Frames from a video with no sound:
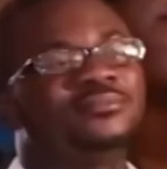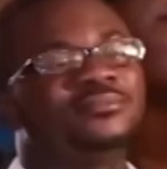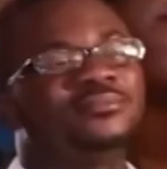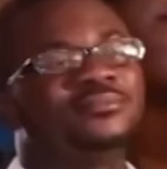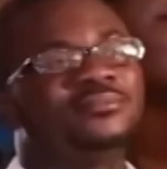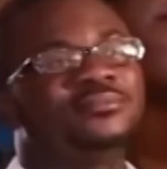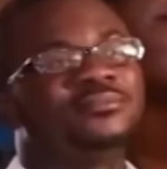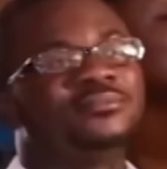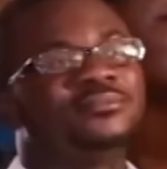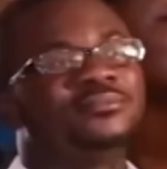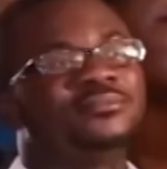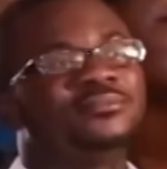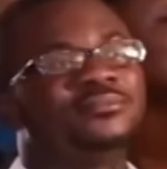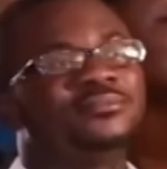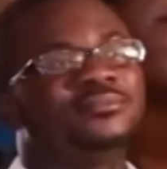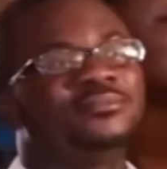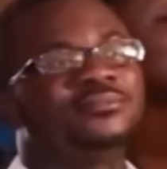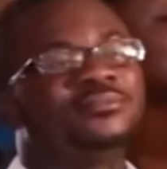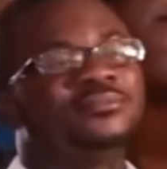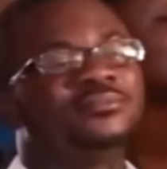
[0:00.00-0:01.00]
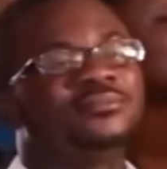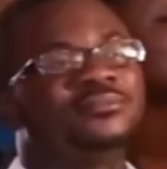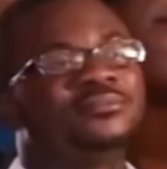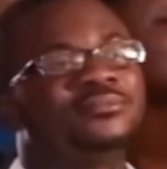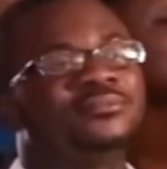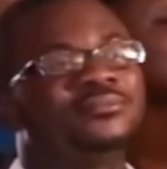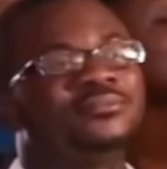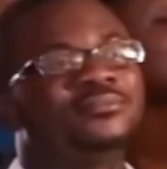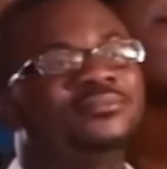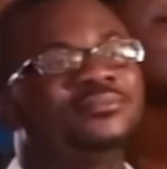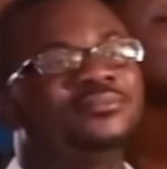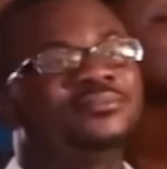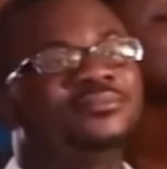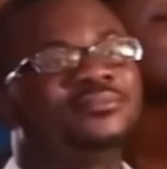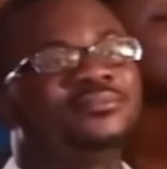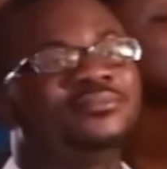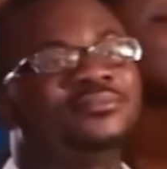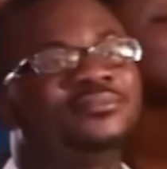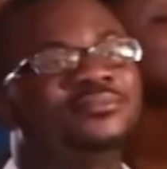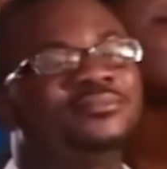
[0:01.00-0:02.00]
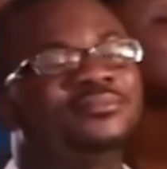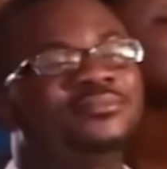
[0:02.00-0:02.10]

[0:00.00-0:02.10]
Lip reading: The person shown says nothing.